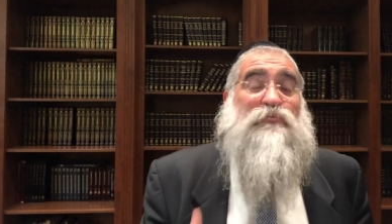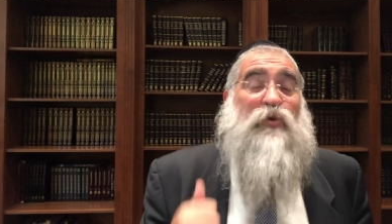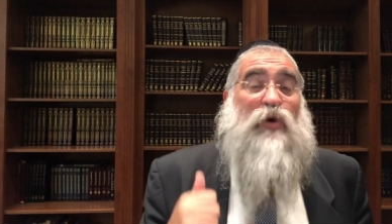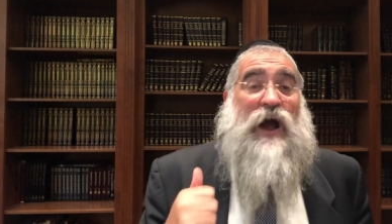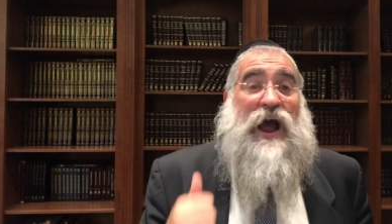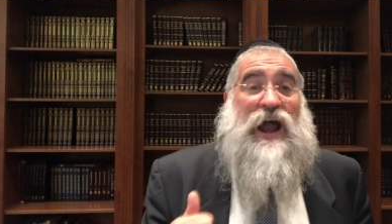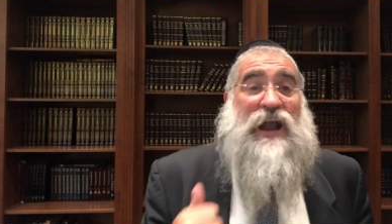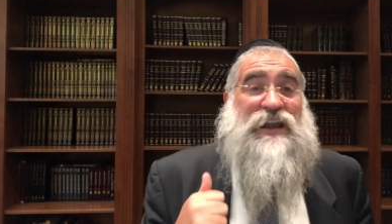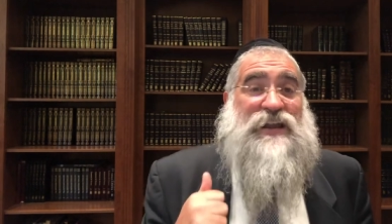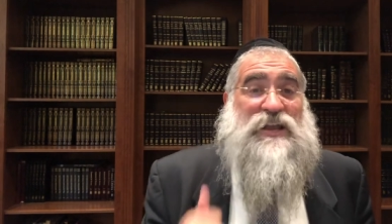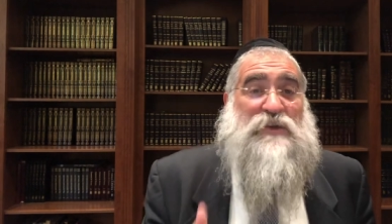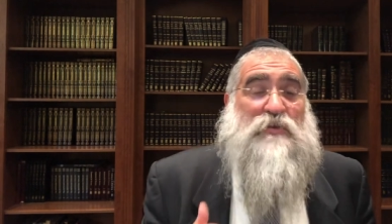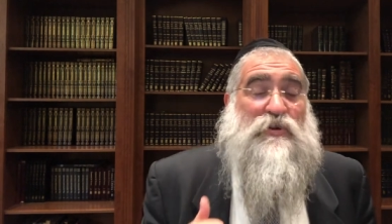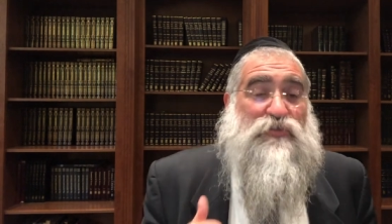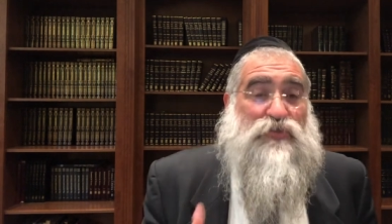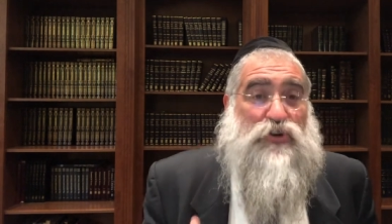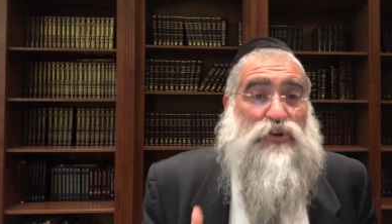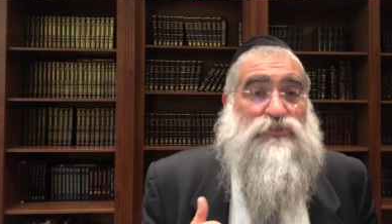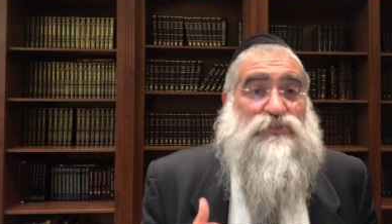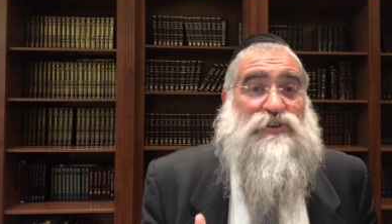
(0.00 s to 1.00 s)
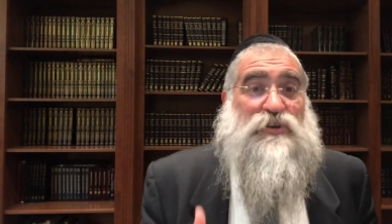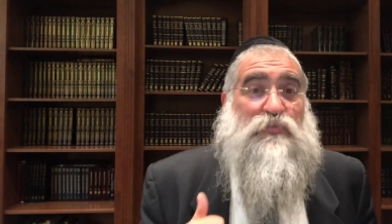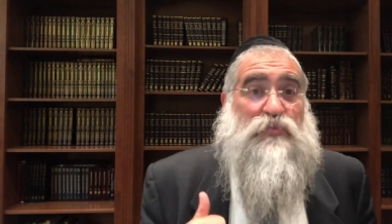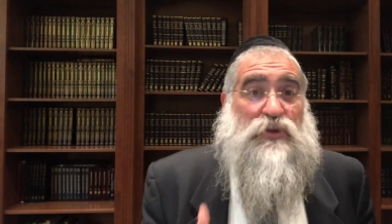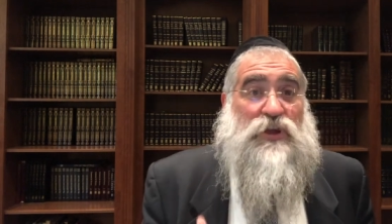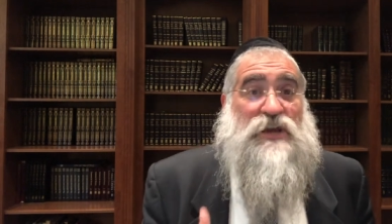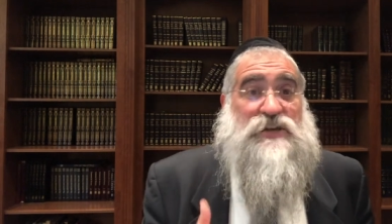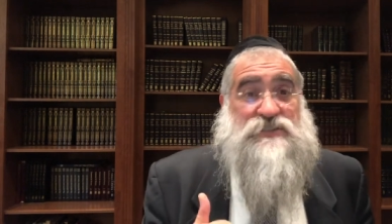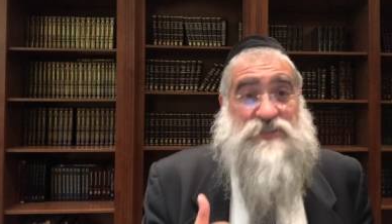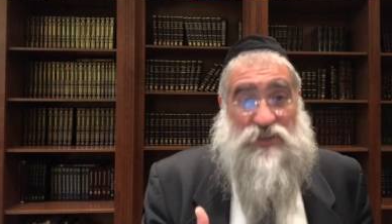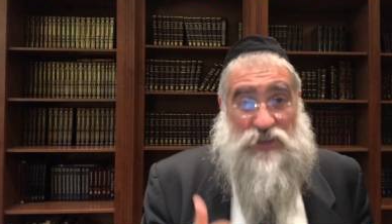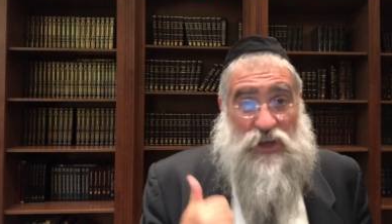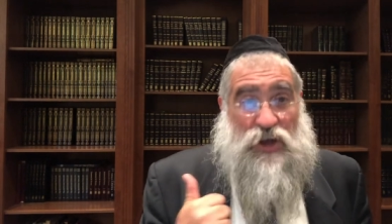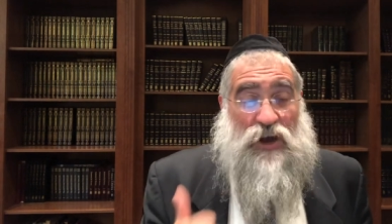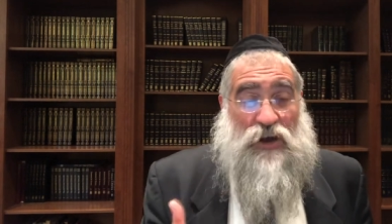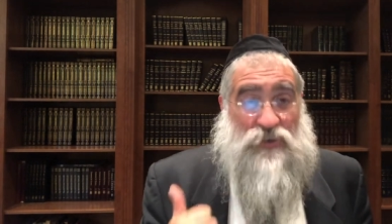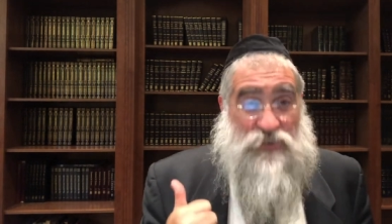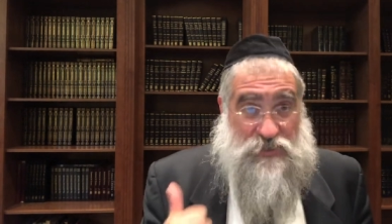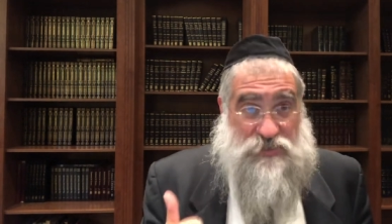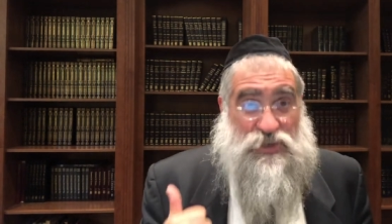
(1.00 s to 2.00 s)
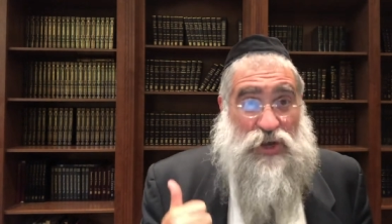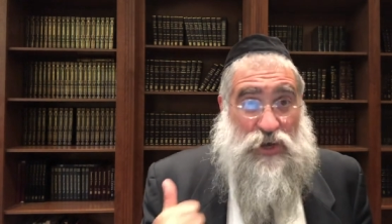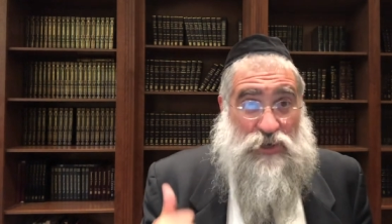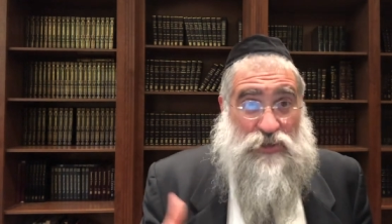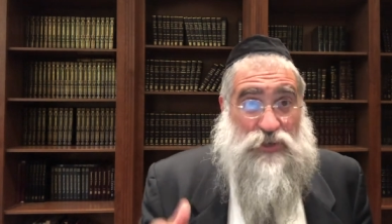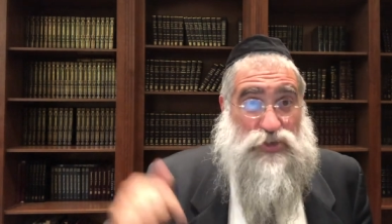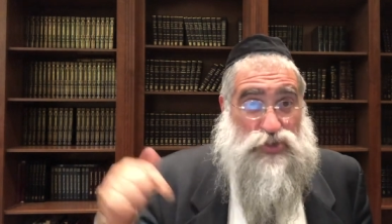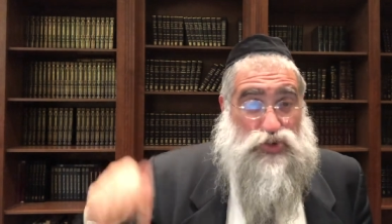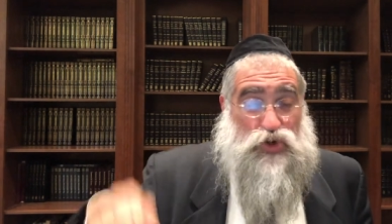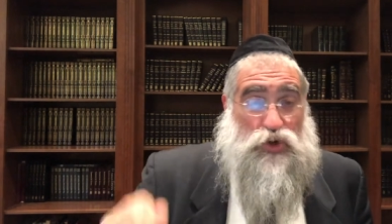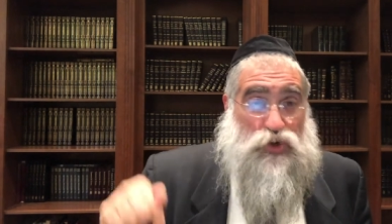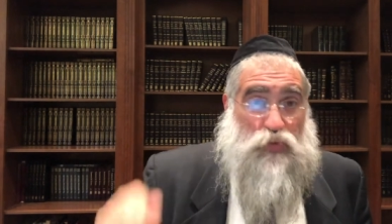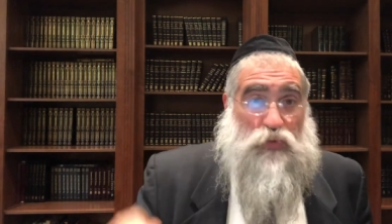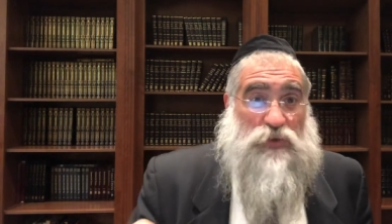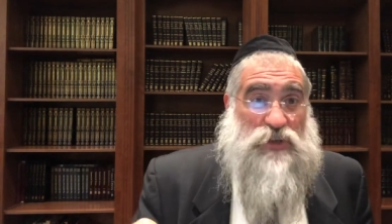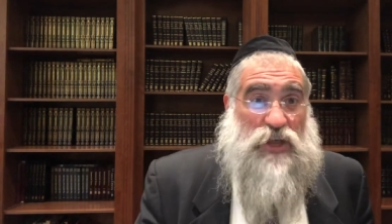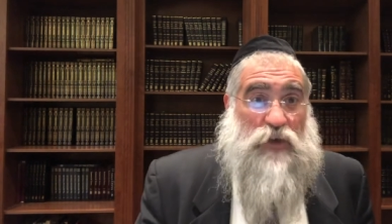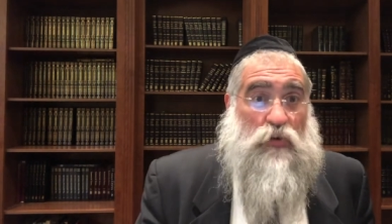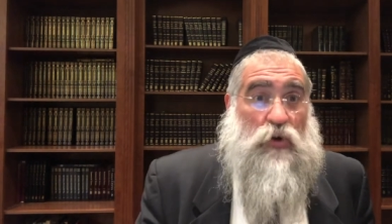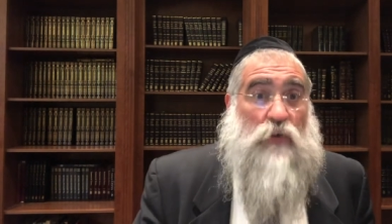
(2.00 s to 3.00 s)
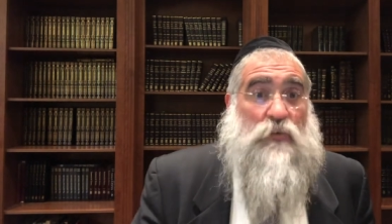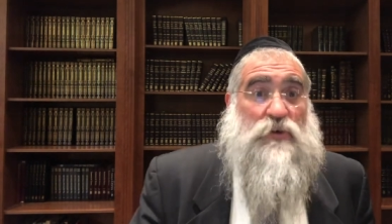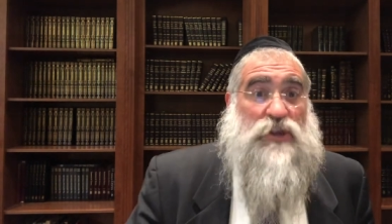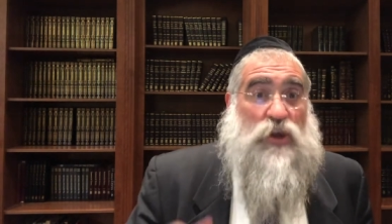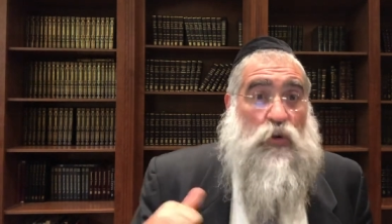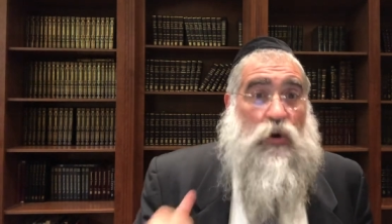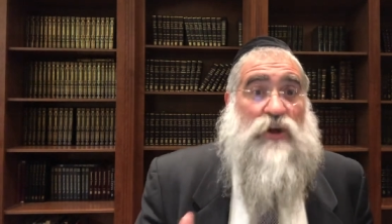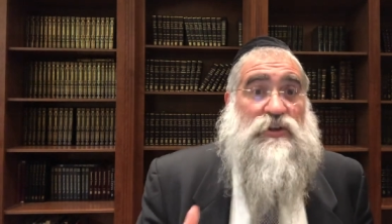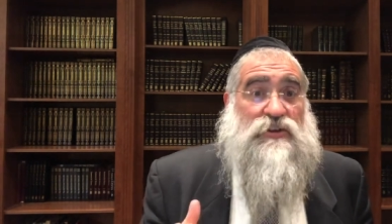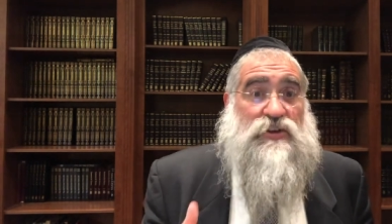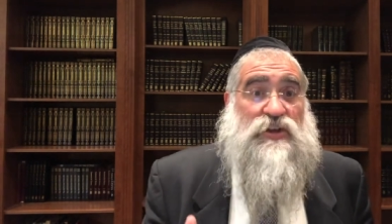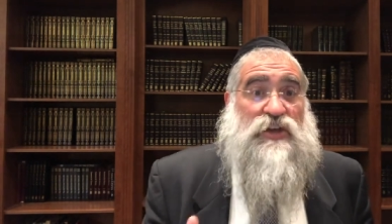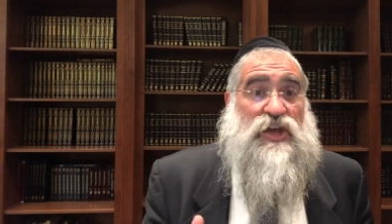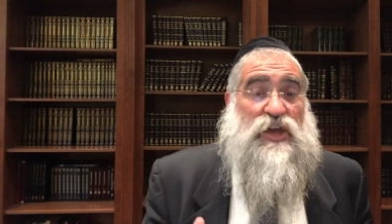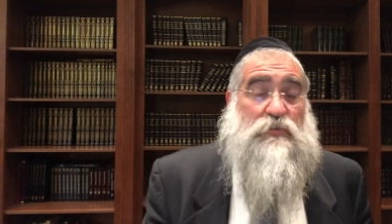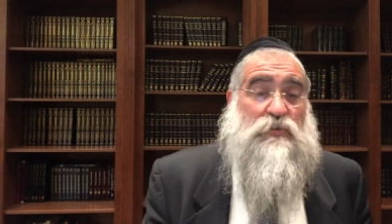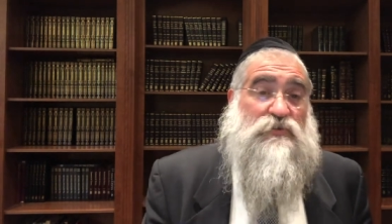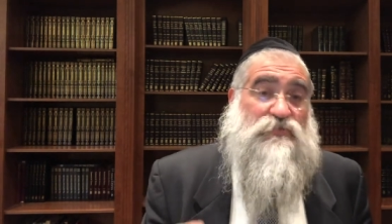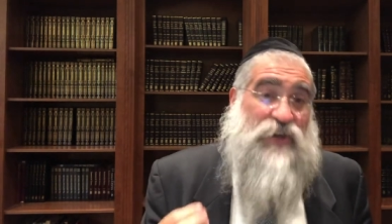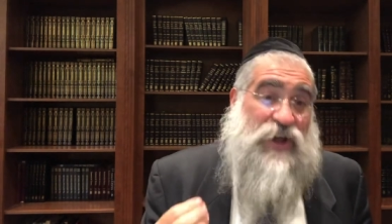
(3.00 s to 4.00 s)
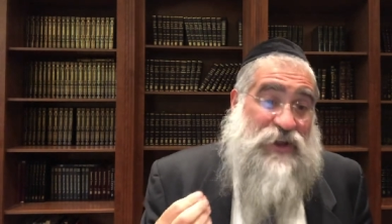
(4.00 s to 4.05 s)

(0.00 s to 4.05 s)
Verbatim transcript: how do they refer to the place on the, on the side of the Jordan where they were, where they wanted to keep it?